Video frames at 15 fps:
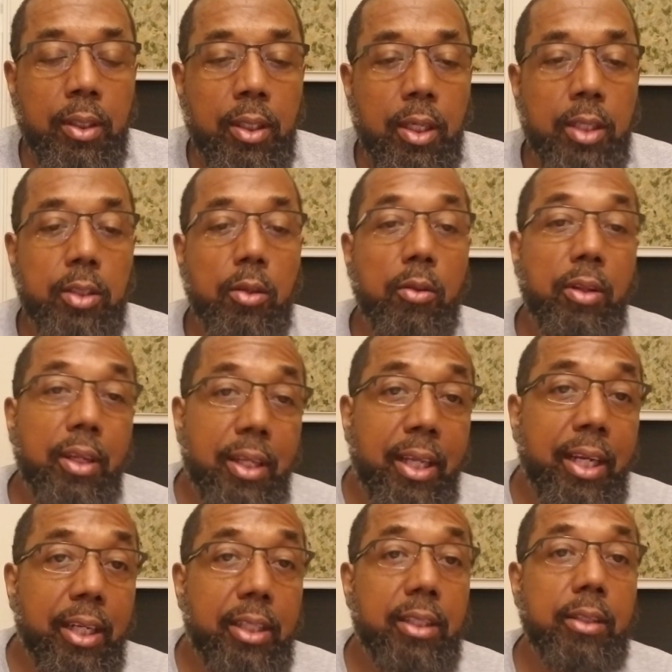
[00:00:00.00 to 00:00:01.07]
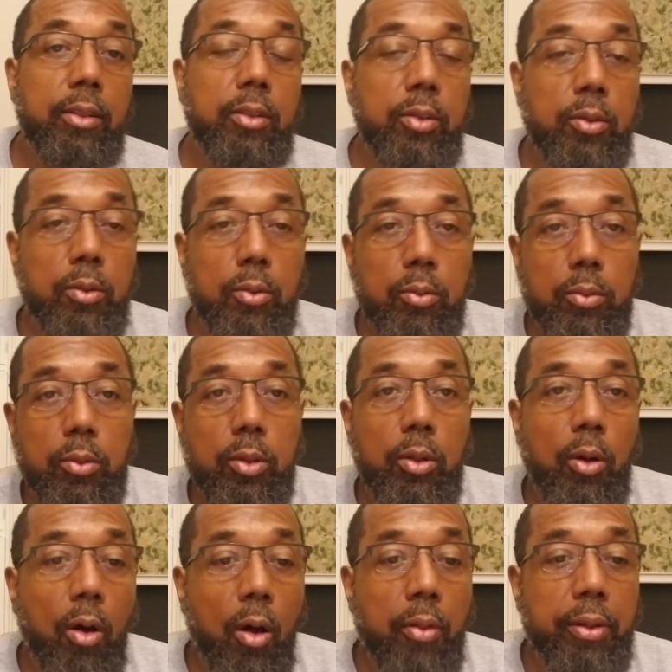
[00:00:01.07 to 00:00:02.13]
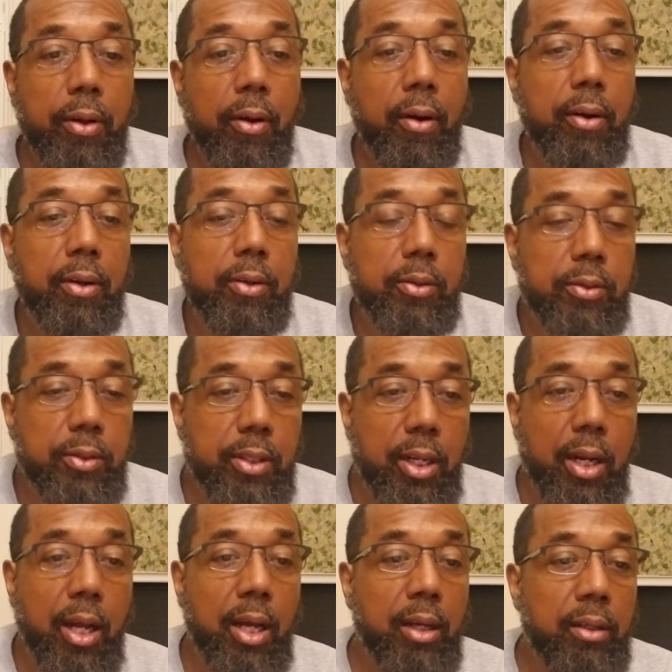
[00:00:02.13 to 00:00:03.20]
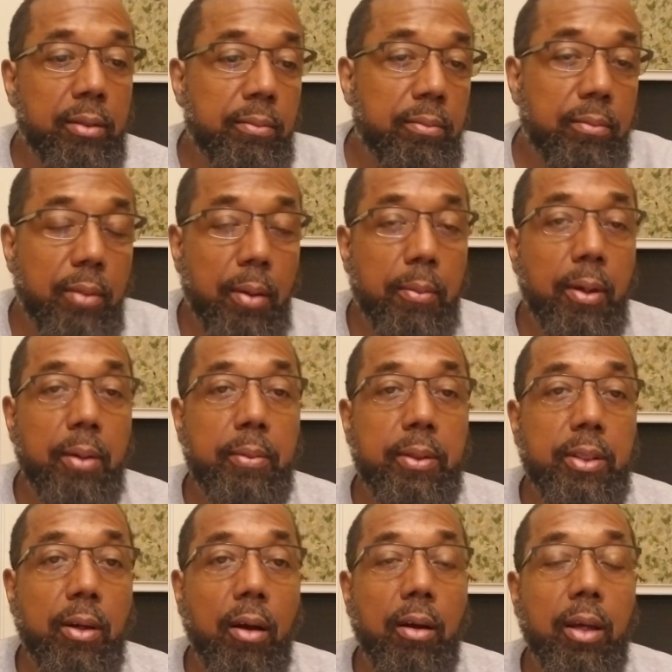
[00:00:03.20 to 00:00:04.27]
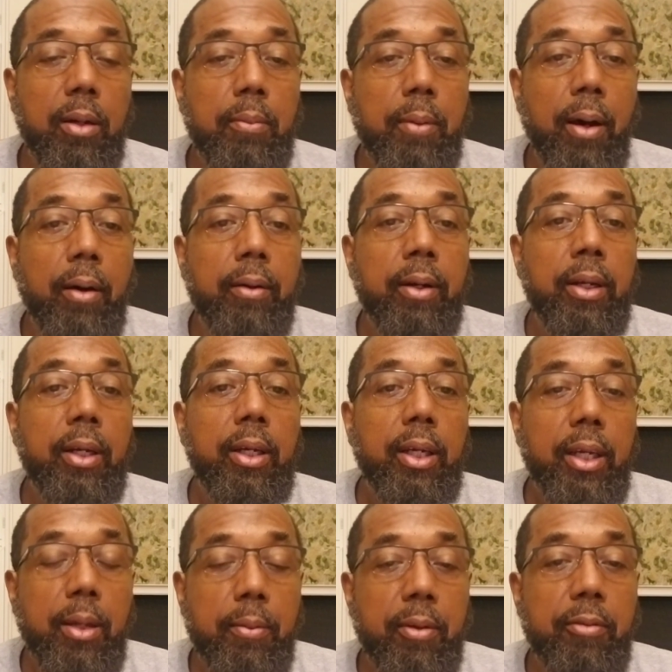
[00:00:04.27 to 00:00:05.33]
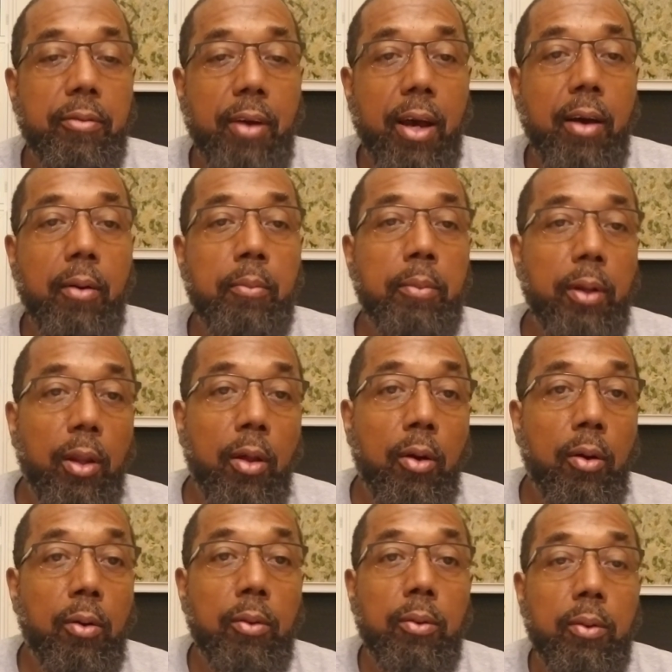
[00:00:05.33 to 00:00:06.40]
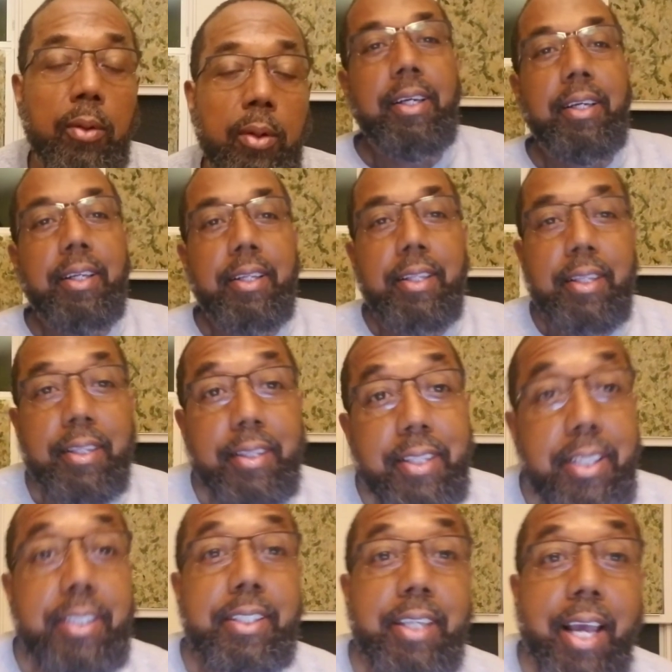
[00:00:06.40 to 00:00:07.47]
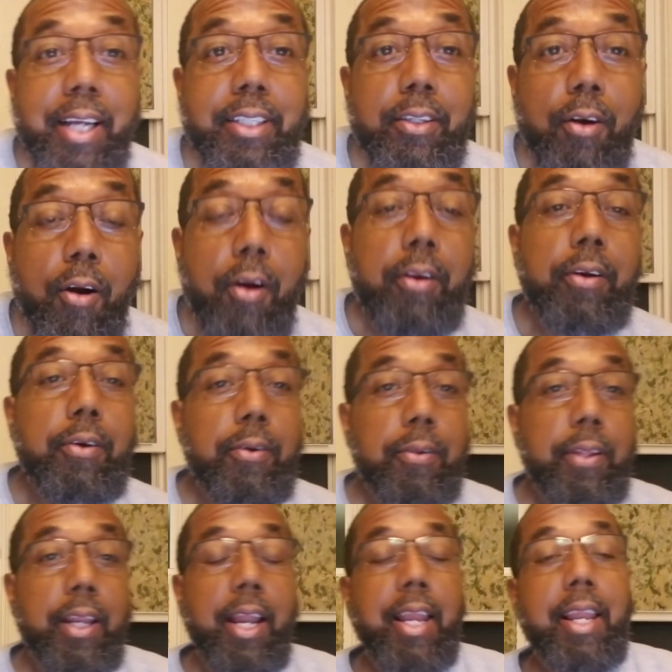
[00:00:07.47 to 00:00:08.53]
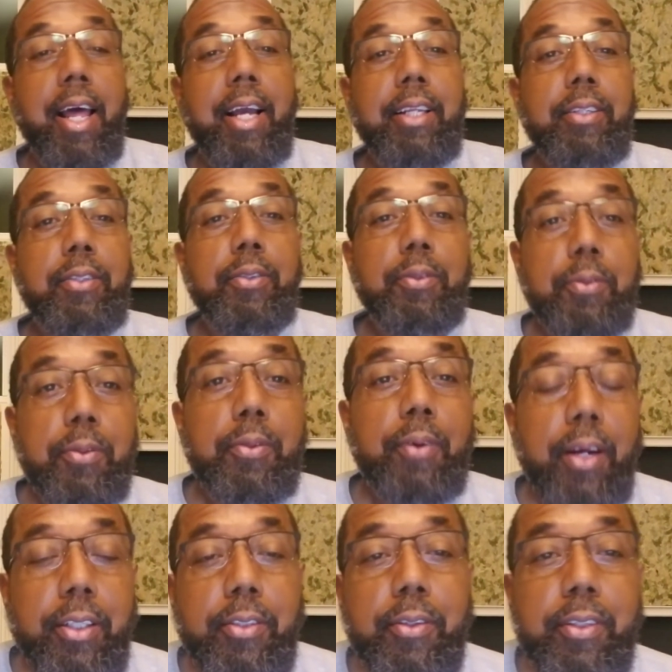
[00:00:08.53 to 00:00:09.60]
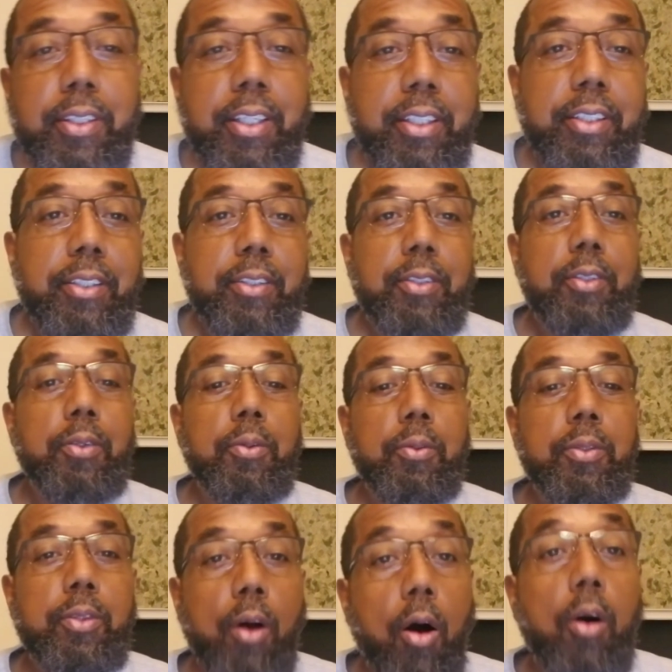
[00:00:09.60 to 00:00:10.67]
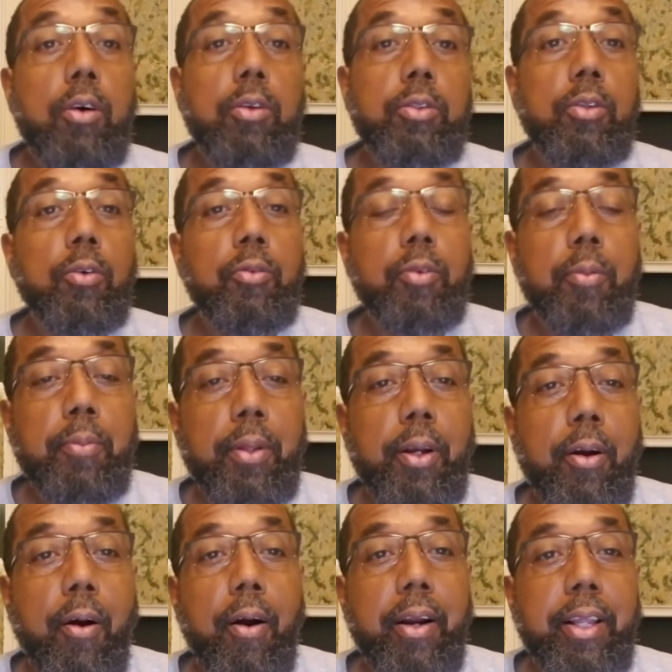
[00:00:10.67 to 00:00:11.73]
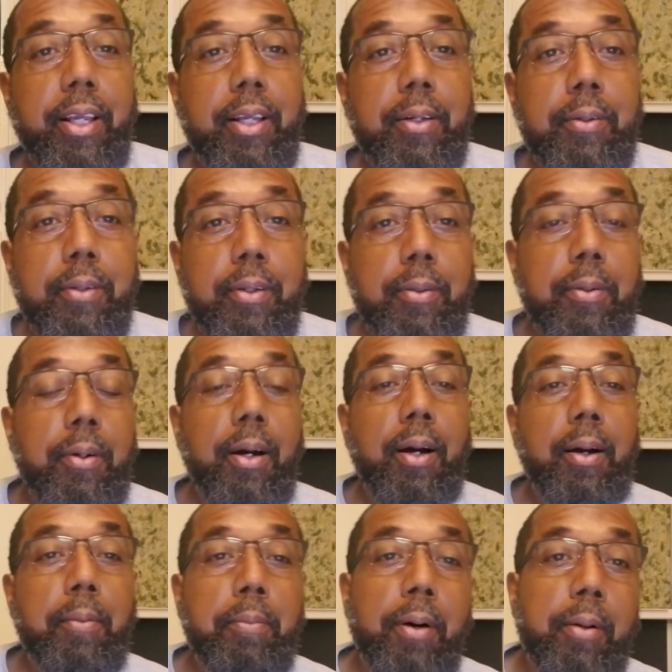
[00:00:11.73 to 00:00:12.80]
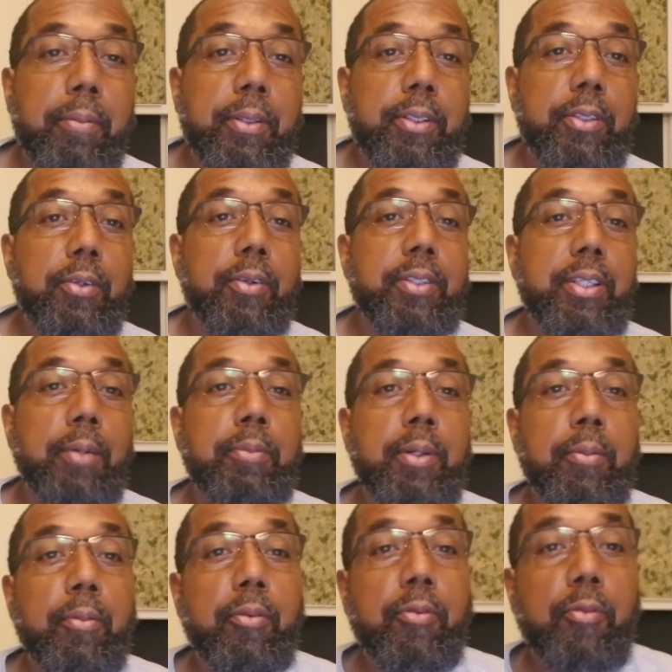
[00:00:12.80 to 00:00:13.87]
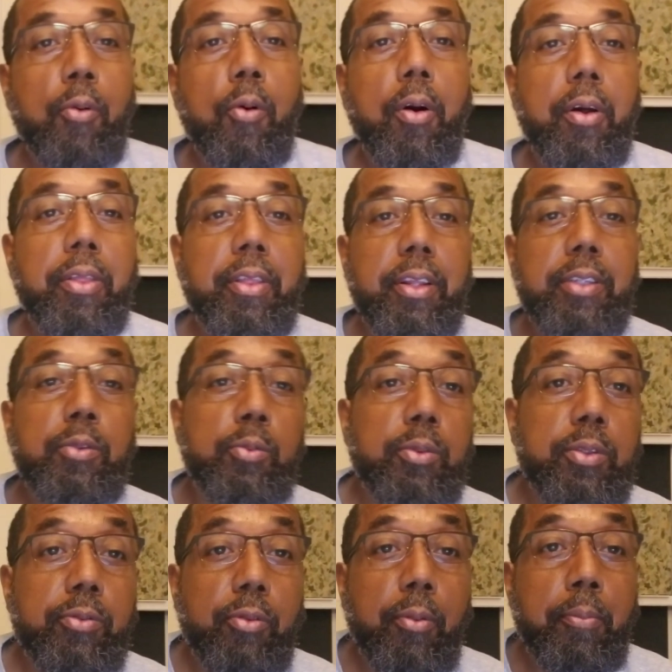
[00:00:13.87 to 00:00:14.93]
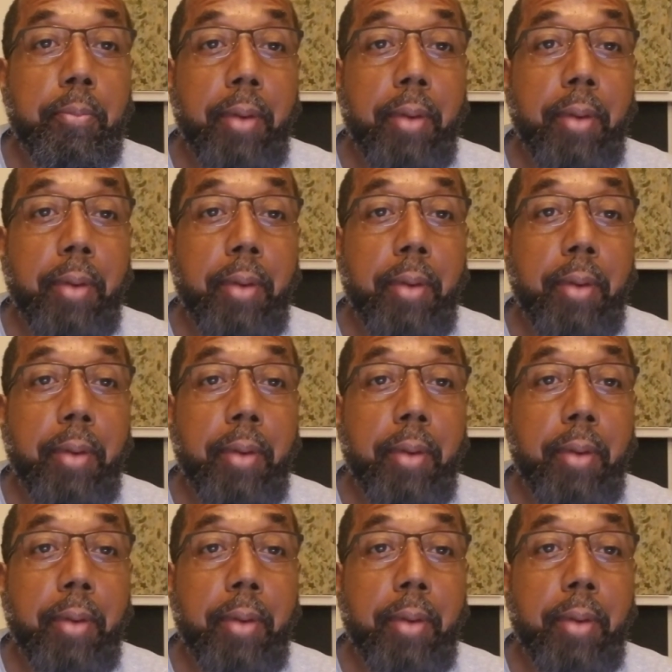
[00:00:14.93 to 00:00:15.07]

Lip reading: And so the links to, all the articles that I'm going to be talking about can be found below. This next article that I'd like to direct your attention to is also from The Guardian, published on September 4th. This was from